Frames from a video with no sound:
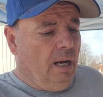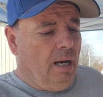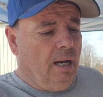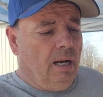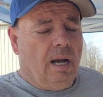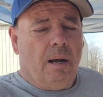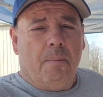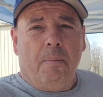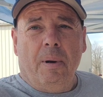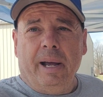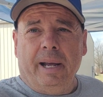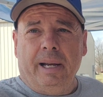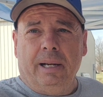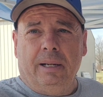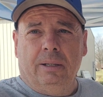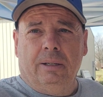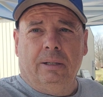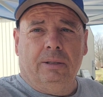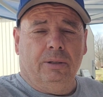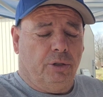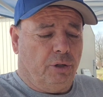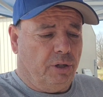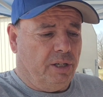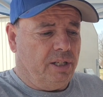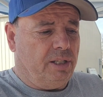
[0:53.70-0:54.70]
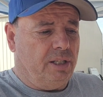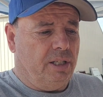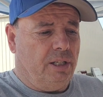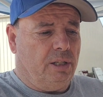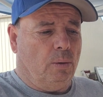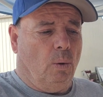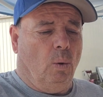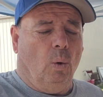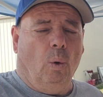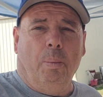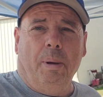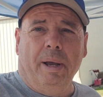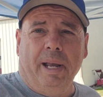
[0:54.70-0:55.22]
I might dress
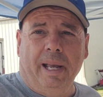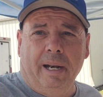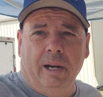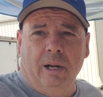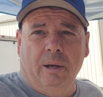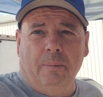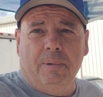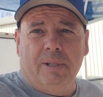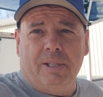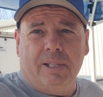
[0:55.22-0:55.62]
this oil pan up.